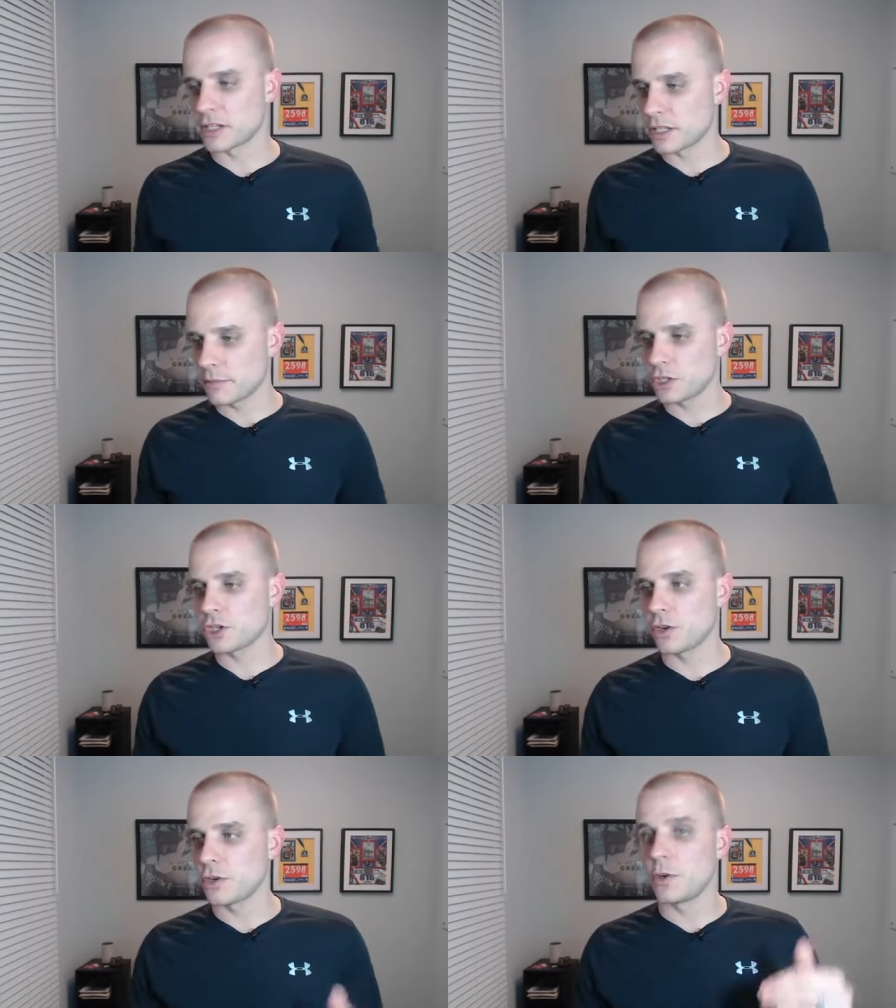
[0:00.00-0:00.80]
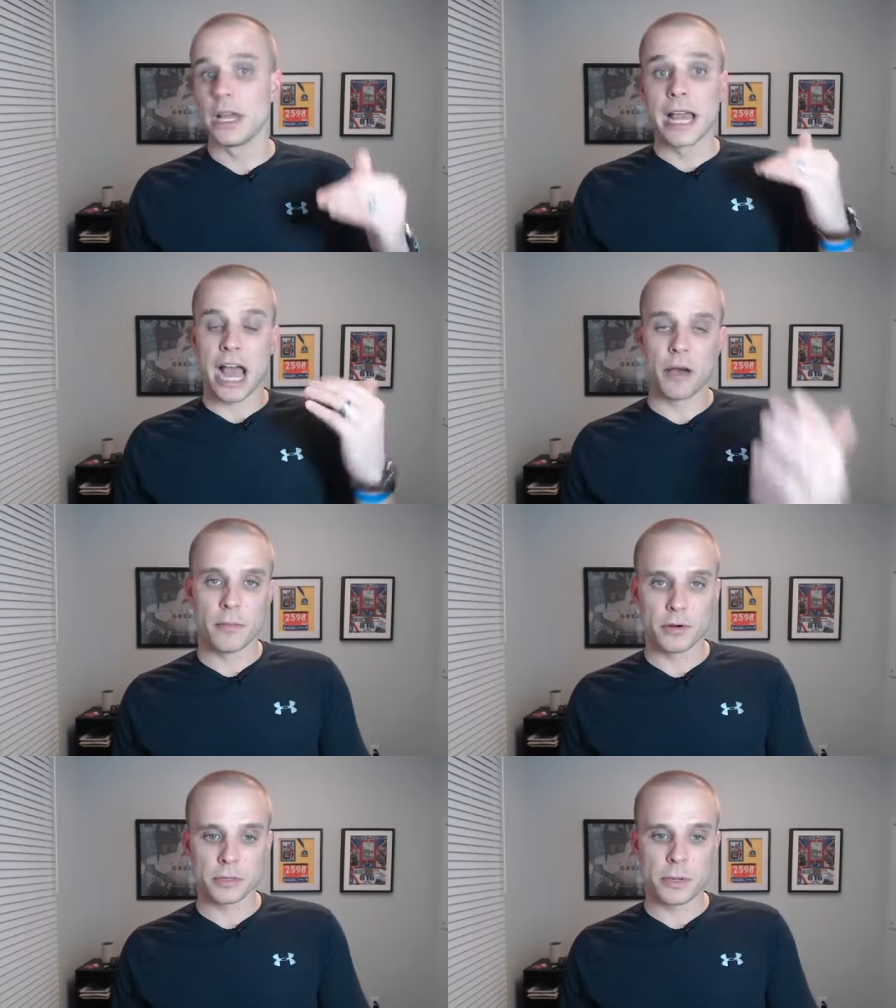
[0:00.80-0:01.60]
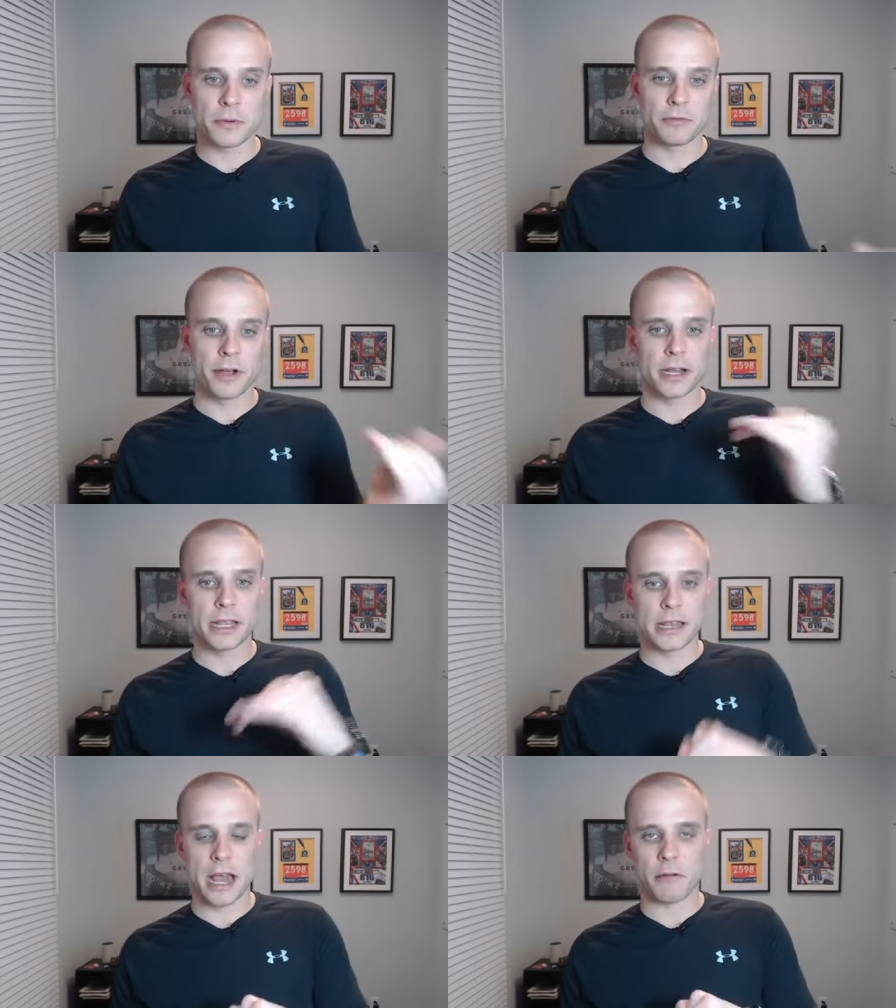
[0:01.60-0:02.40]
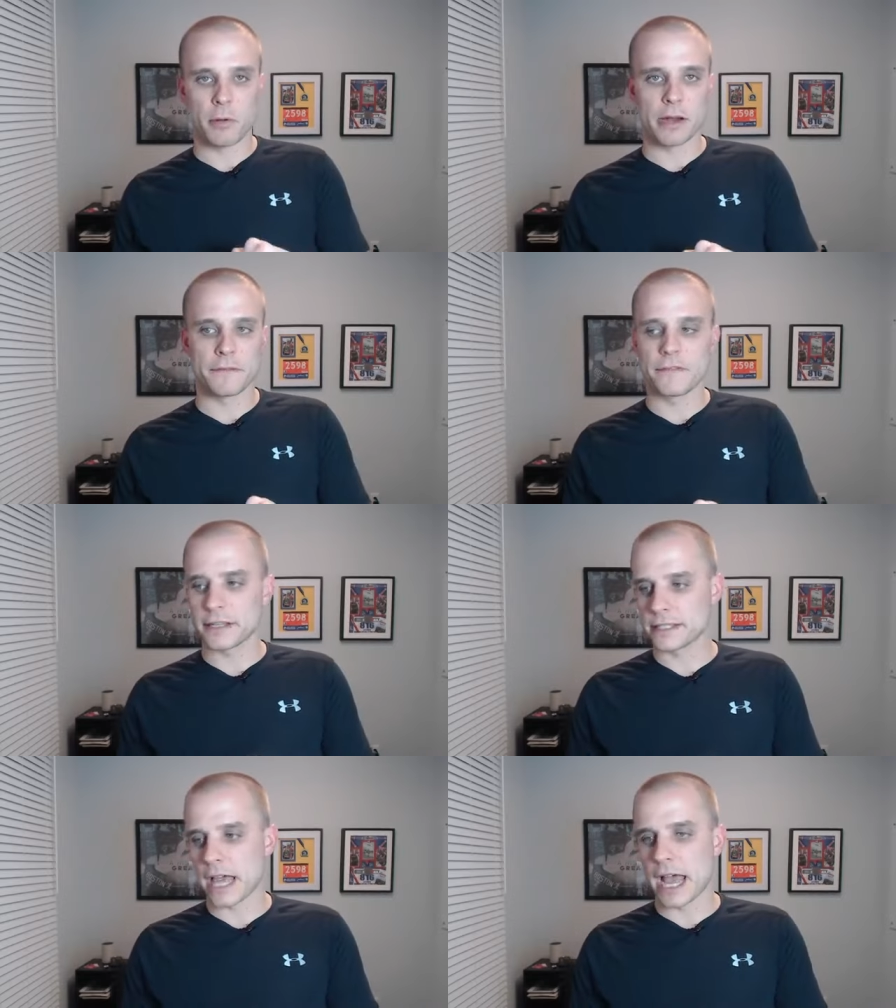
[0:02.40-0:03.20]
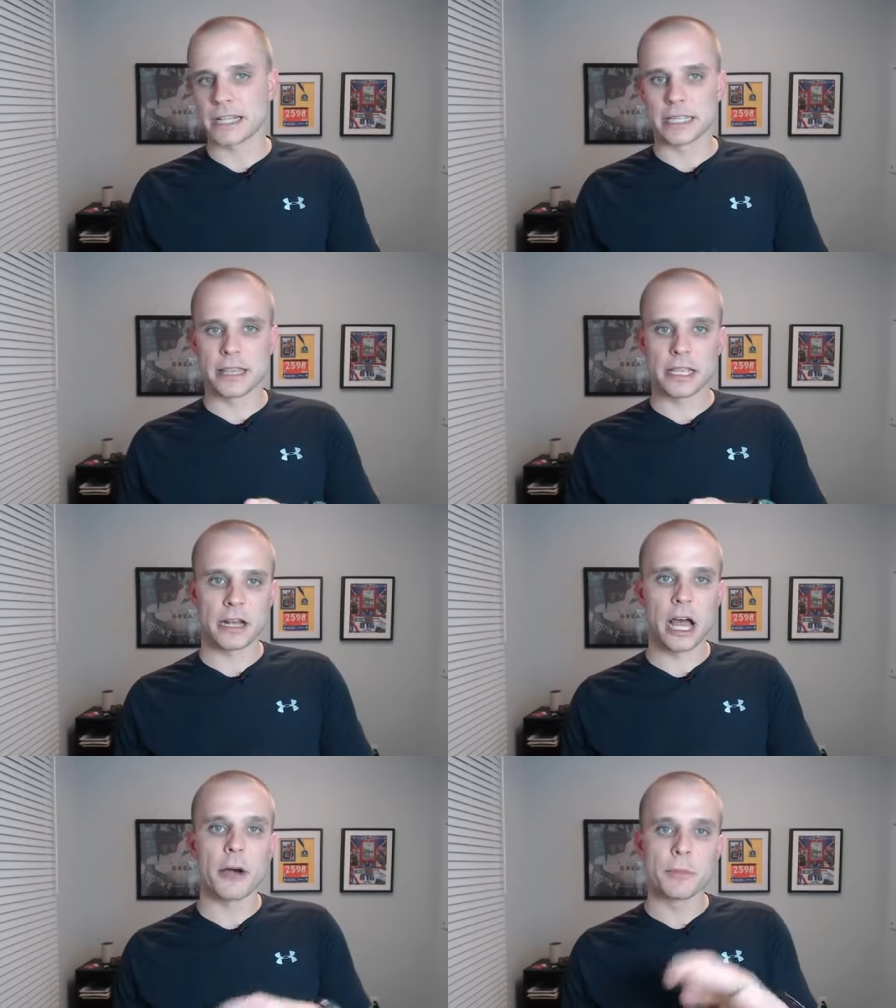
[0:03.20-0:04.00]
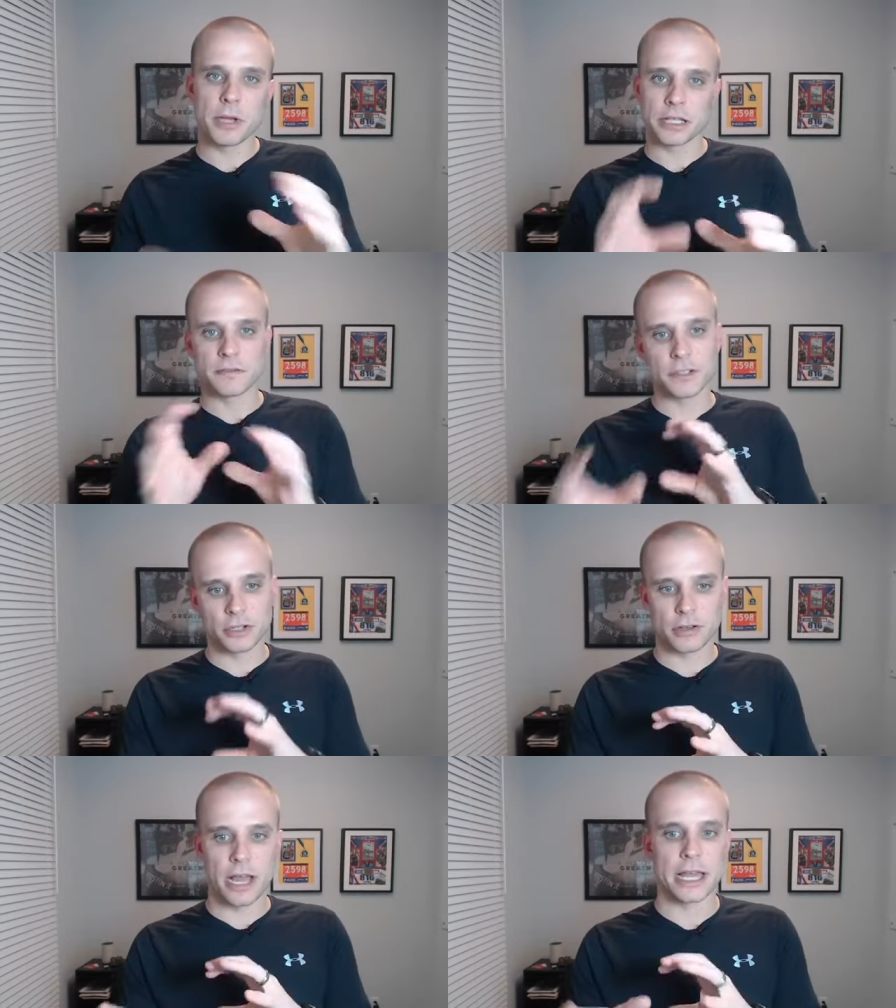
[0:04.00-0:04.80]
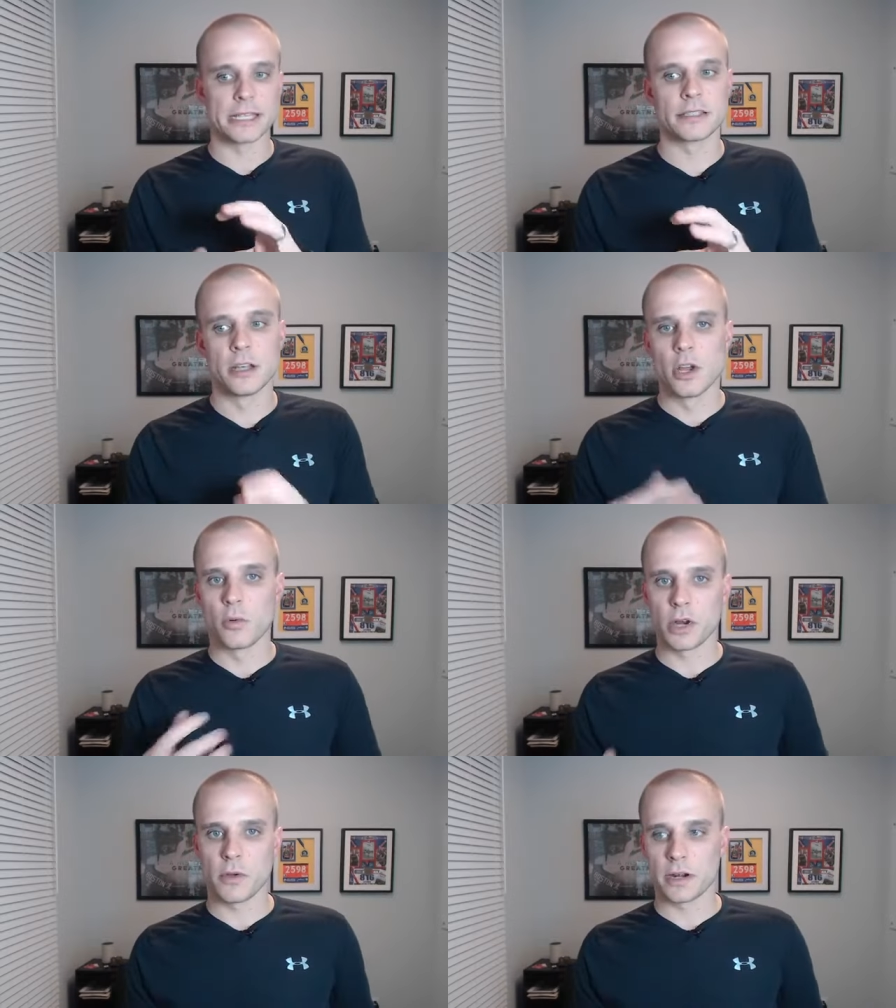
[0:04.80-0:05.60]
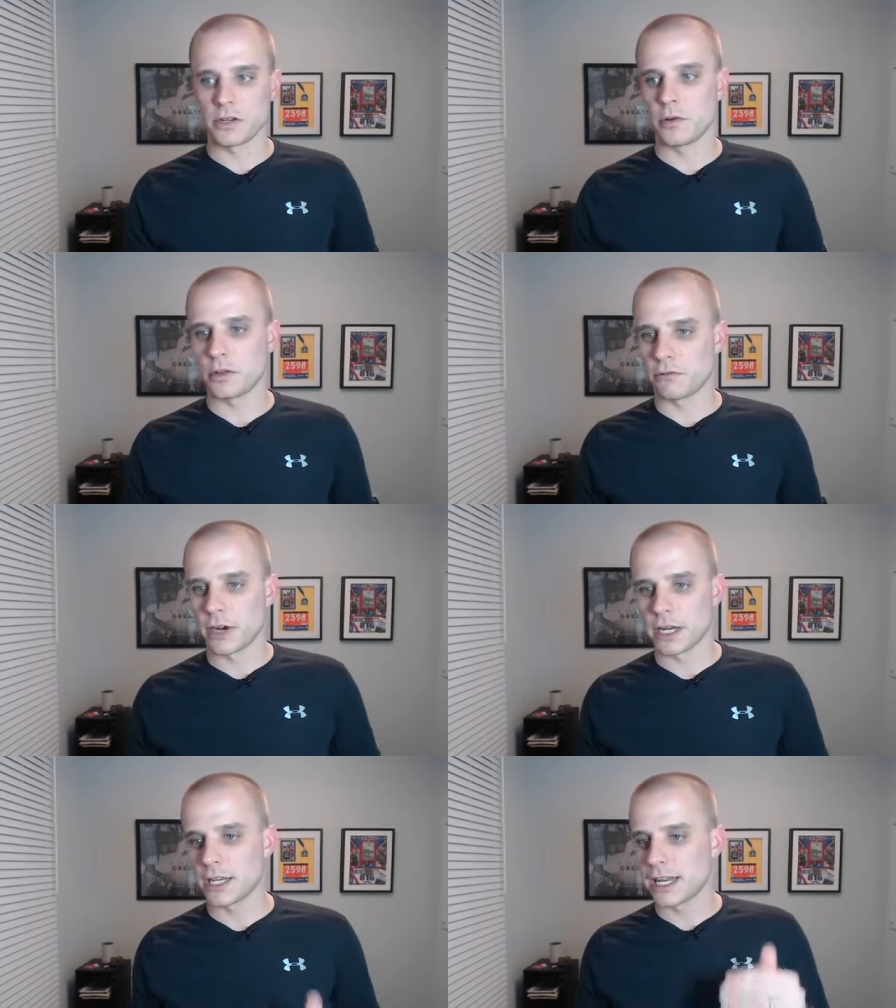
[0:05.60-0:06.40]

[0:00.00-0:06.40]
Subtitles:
So let me show you how most people run and then how we want to fix that because I think it'll help you guys visualize what you want to do with your running.